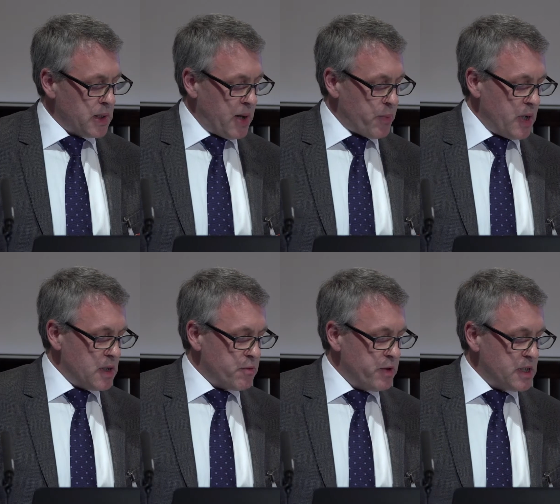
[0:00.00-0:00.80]
Kepler
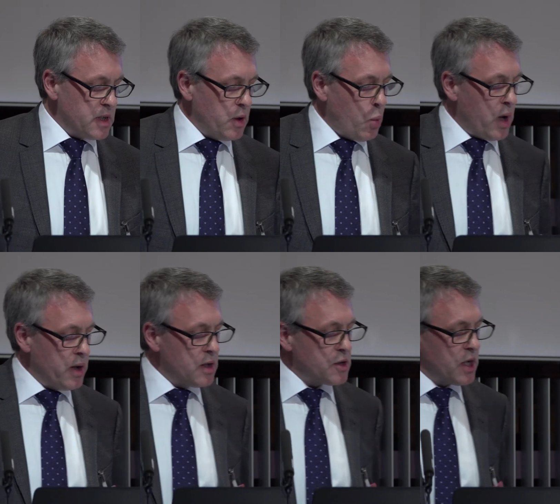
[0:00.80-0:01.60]
has recently
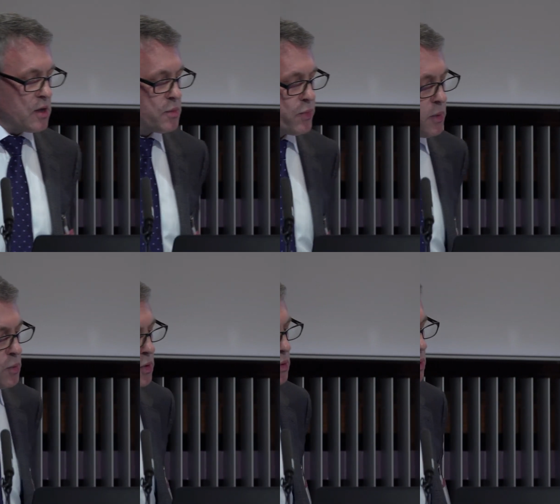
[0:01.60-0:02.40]
won a Shell
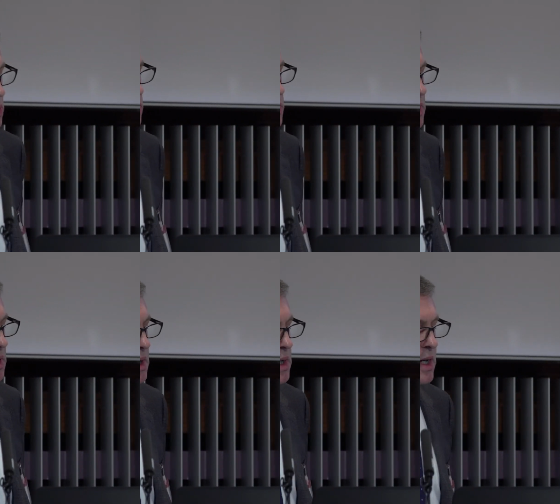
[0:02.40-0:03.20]
Springboard Award
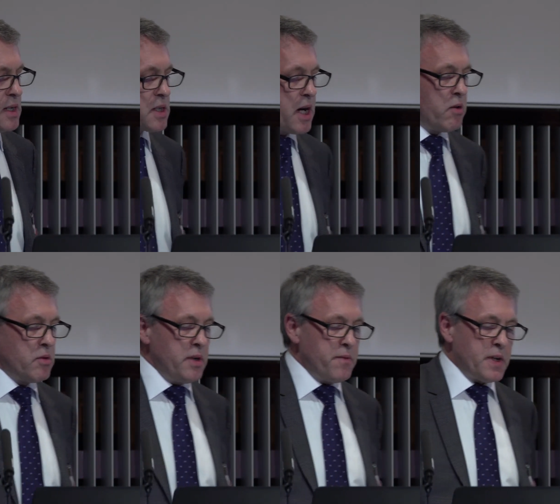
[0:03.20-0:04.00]
and is
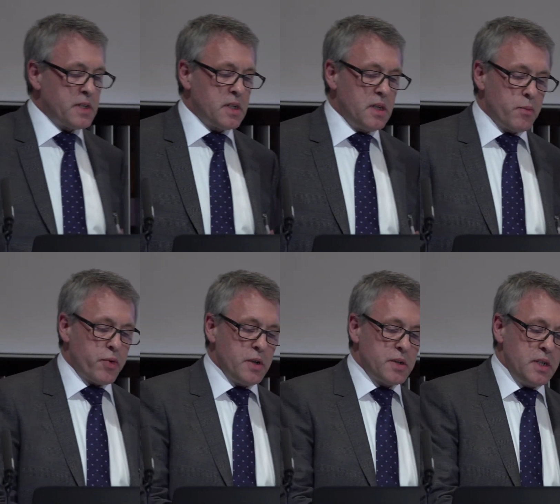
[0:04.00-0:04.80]
currently investing the
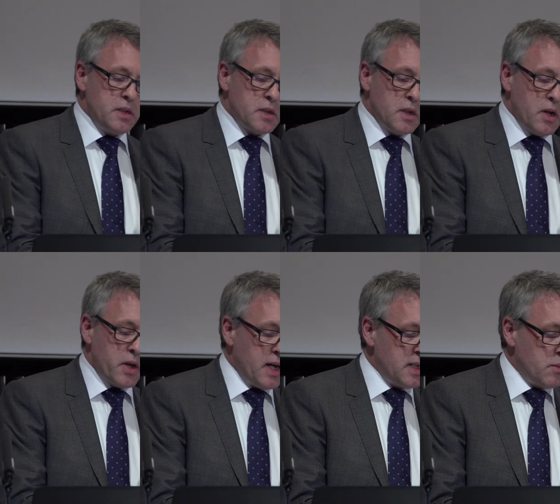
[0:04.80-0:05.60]
proceeds to
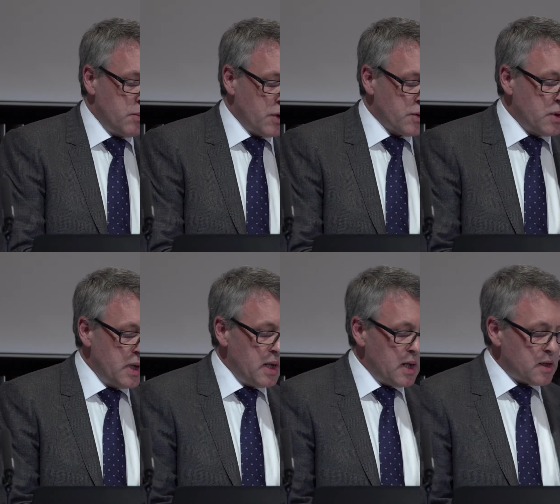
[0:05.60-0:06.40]
locate and model
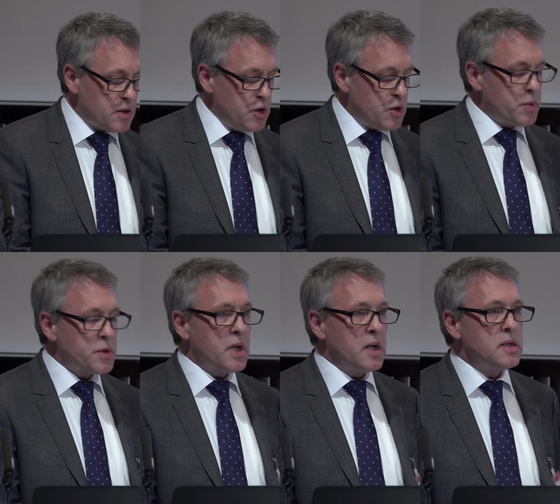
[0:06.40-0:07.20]
a suitable
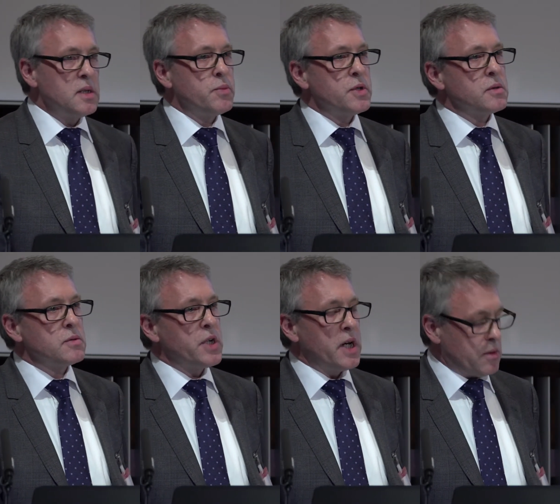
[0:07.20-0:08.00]
site in the
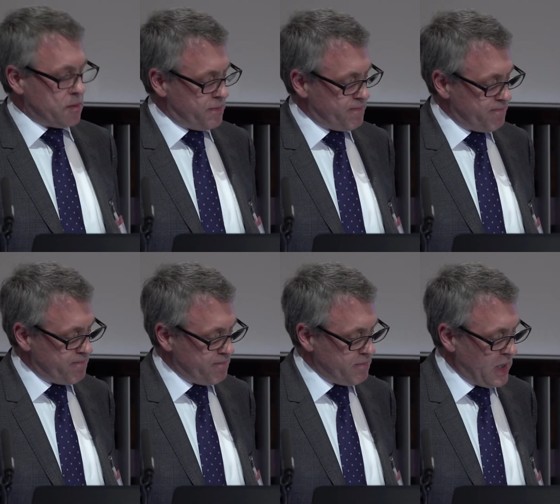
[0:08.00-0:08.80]
Bristol Channel.
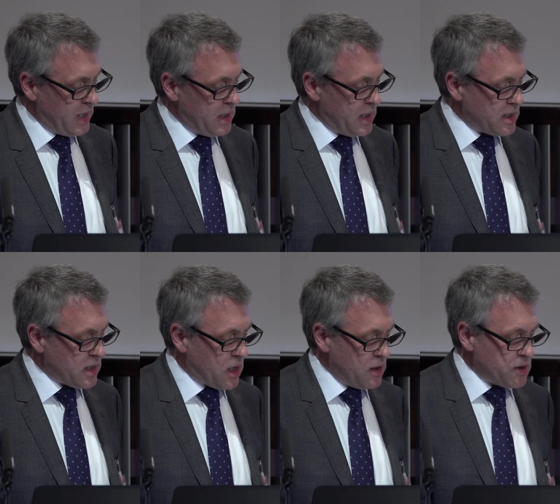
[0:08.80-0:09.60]
As
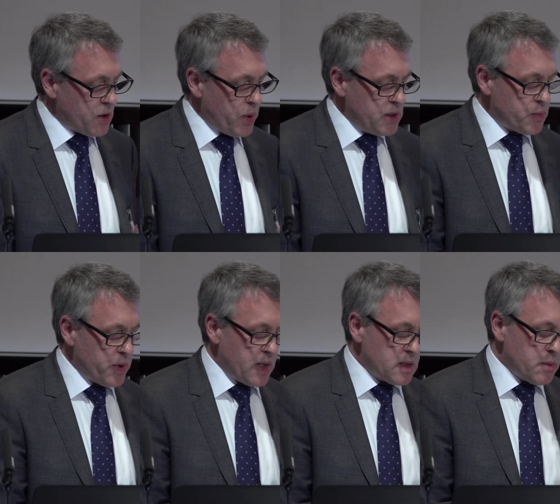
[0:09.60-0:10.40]
a consequence with our